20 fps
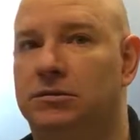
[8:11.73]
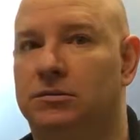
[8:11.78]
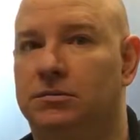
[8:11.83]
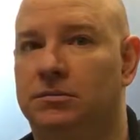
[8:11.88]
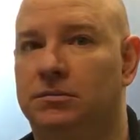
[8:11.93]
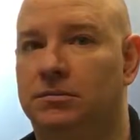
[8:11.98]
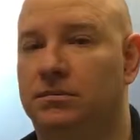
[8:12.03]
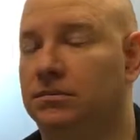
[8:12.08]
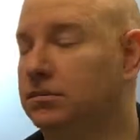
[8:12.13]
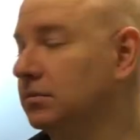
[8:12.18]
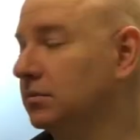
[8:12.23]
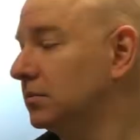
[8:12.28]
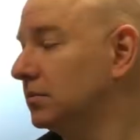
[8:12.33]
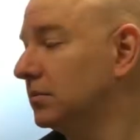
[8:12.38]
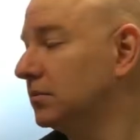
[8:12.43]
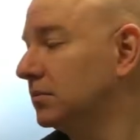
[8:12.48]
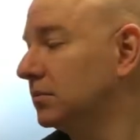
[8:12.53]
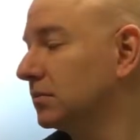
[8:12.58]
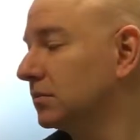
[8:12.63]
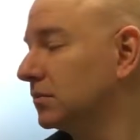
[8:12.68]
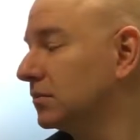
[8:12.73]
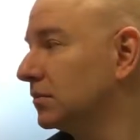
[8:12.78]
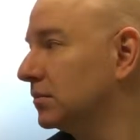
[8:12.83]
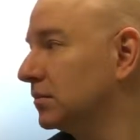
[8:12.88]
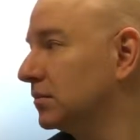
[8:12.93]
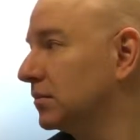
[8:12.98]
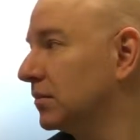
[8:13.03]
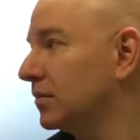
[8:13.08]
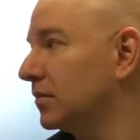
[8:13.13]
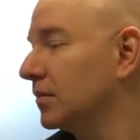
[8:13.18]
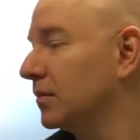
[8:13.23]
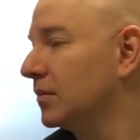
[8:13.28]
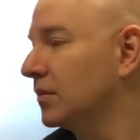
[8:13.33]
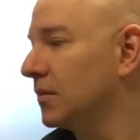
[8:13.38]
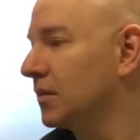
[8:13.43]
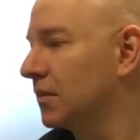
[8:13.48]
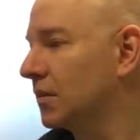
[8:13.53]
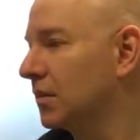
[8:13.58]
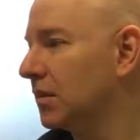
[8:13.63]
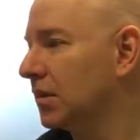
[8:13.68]

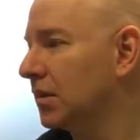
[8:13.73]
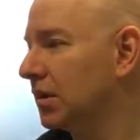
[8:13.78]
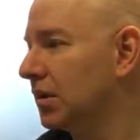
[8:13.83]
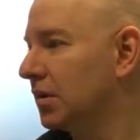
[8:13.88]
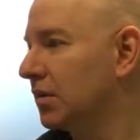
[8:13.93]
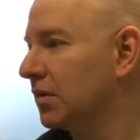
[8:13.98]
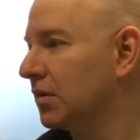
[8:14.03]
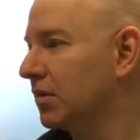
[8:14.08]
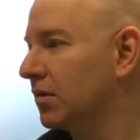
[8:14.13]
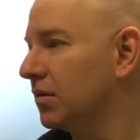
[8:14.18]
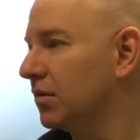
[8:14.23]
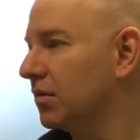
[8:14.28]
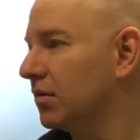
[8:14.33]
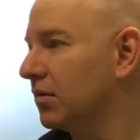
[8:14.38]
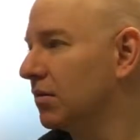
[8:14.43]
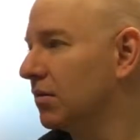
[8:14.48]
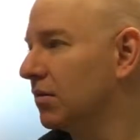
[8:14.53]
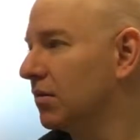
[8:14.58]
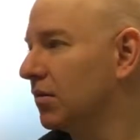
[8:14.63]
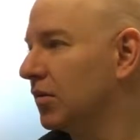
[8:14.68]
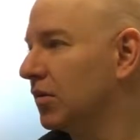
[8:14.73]
The person shown says nothing.